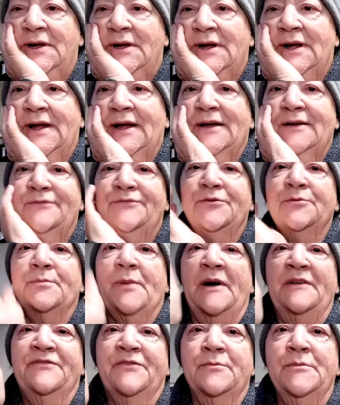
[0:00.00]
Uh, if you
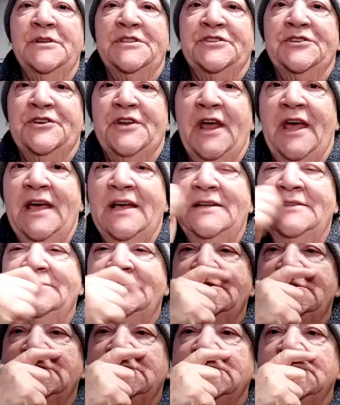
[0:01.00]
buy for me today,
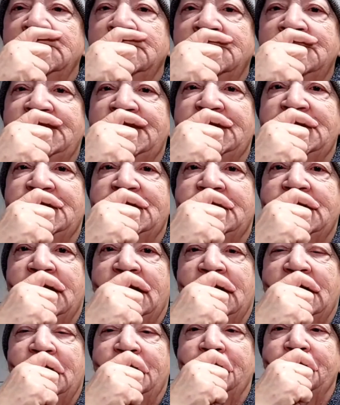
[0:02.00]
just
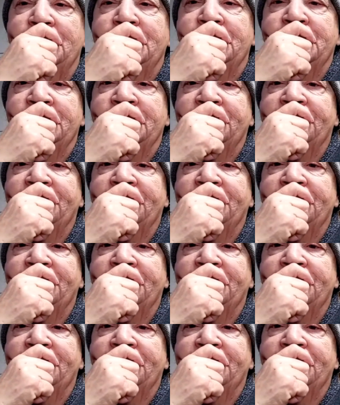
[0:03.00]
um,